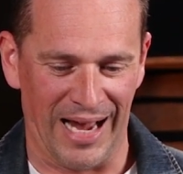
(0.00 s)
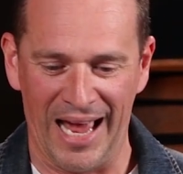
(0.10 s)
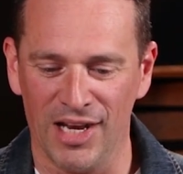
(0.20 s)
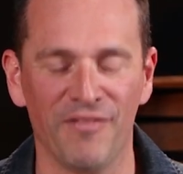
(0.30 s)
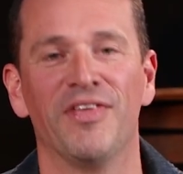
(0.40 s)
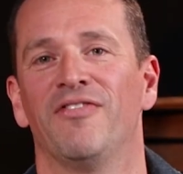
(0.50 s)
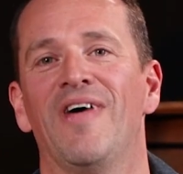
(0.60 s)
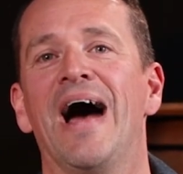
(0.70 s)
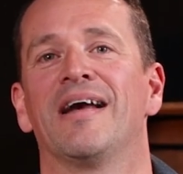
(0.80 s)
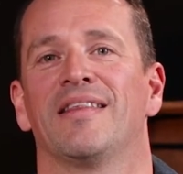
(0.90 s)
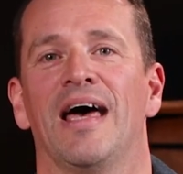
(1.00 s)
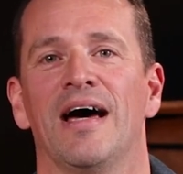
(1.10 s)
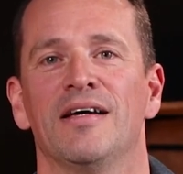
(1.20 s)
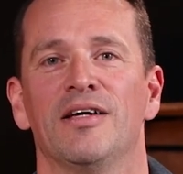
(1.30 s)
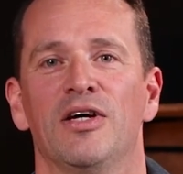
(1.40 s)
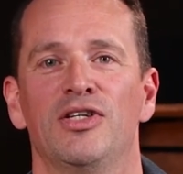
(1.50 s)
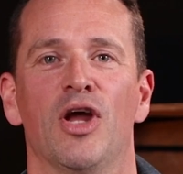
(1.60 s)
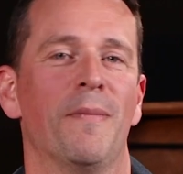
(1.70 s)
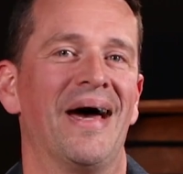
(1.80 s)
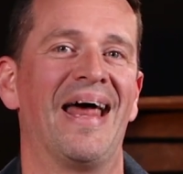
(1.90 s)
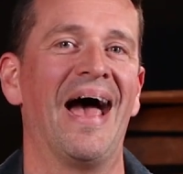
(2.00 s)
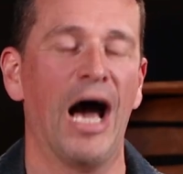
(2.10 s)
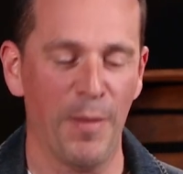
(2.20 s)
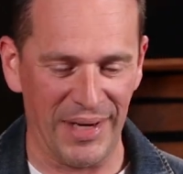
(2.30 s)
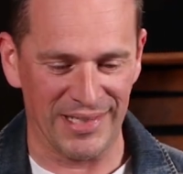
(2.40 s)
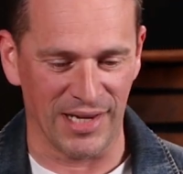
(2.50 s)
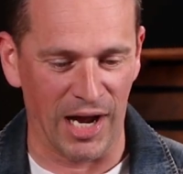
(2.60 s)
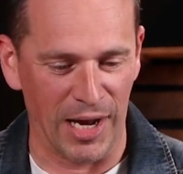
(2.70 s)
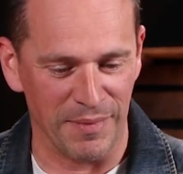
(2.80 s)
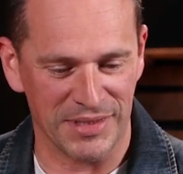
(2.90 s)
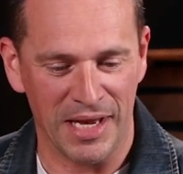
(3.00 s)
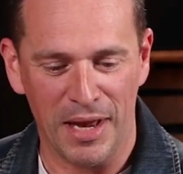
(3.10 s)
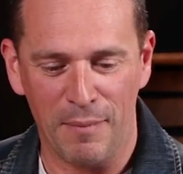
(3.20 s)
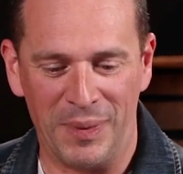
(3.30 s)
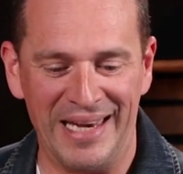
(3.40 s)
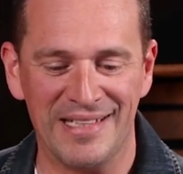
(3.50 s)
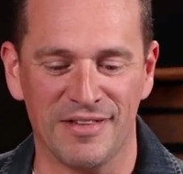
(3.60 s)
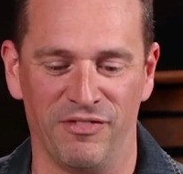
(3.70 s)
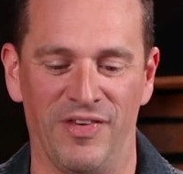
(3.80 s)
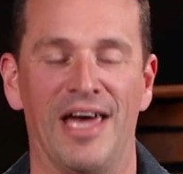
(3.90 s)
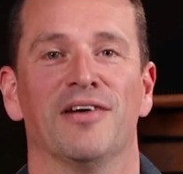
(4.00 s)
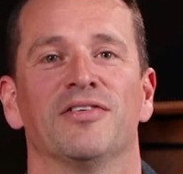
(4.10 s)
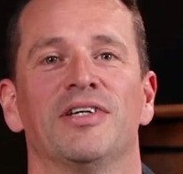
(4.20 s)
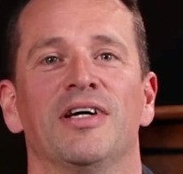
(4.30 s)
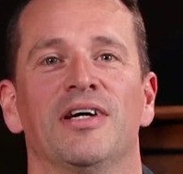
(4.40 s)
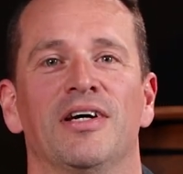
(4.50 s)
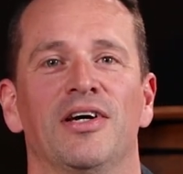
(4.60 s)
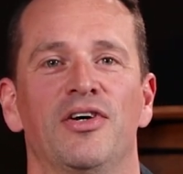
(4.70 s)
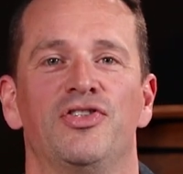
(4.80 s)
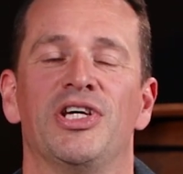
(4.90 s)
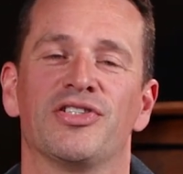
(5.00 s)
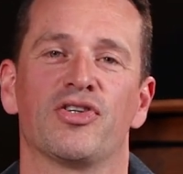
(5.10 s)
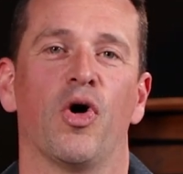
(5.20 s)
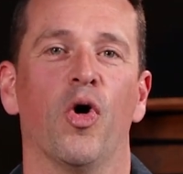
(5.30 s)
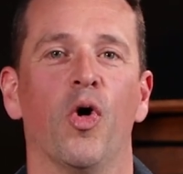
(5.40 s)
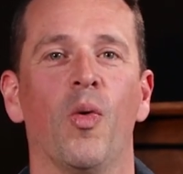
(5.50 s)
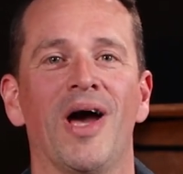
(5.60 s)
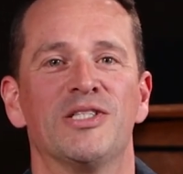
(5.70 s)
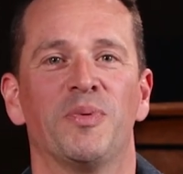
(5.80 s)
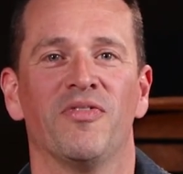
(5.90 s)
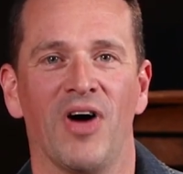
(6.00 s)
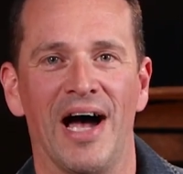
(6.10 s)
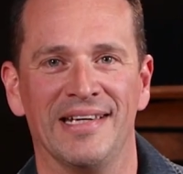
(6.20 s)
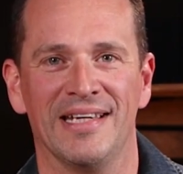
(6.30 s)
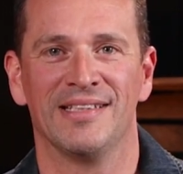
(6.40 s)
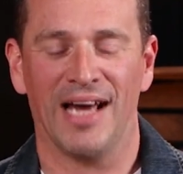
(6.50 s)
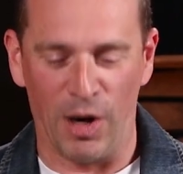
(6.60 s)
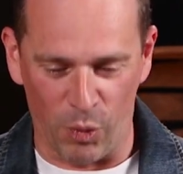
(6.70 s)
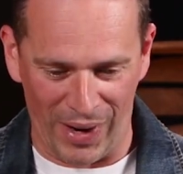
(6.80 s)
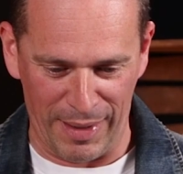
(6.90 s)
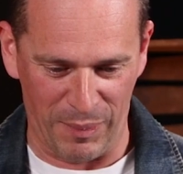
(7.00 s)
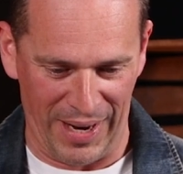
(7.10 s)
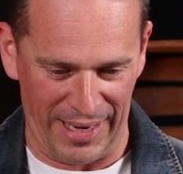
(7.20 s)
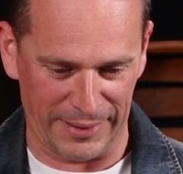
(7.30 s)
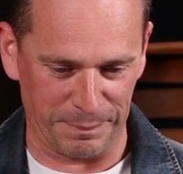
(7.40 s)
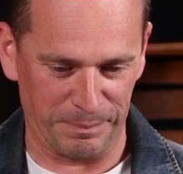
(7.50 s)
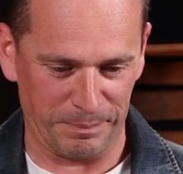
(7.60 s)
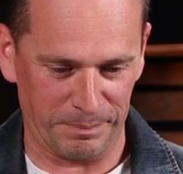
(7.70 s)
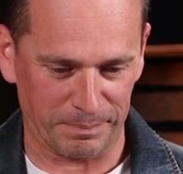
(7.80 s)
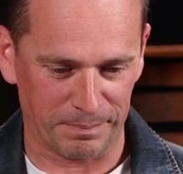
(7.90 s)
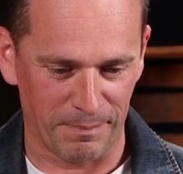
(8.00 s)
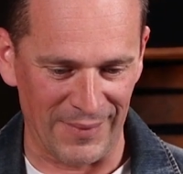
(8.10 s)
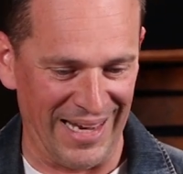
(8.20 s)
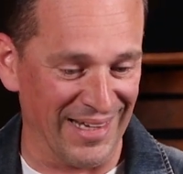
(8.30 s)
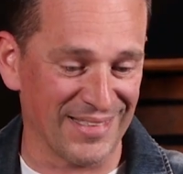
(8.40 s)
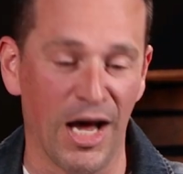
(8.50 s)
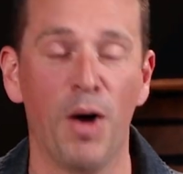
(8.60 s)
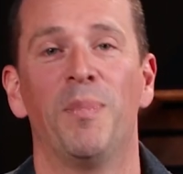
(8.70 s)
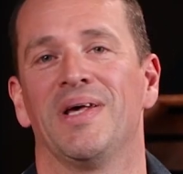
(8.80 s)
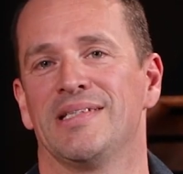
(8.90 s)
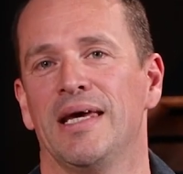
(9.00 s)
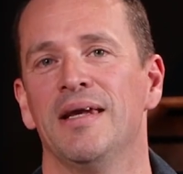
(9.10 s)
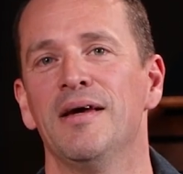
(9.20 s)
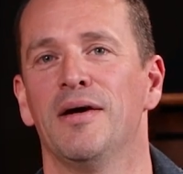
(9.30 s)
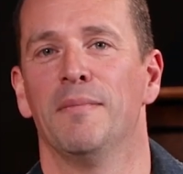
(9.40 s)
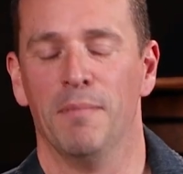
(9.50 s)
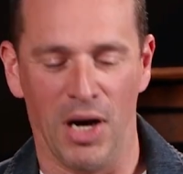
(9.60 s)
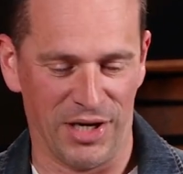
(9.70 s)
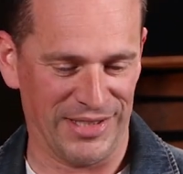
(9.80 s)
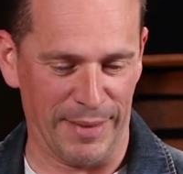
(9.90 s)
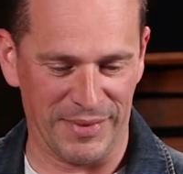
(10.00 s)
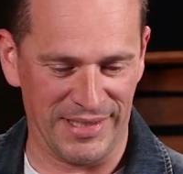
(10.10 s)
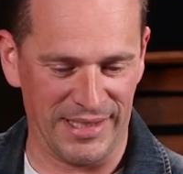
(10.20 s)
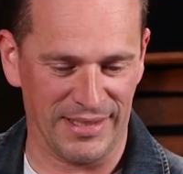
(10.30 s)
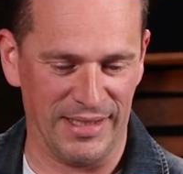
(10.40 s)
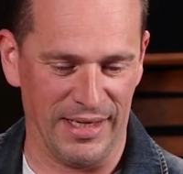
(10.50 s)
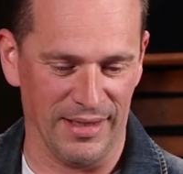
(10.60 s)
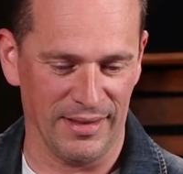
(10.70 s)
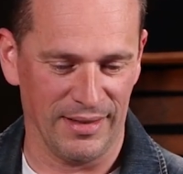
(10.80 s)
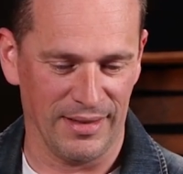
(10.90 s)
I love the fact that no matter how many times Peter failed, Jesus always provided a way back. An example is in Mark chapter 16.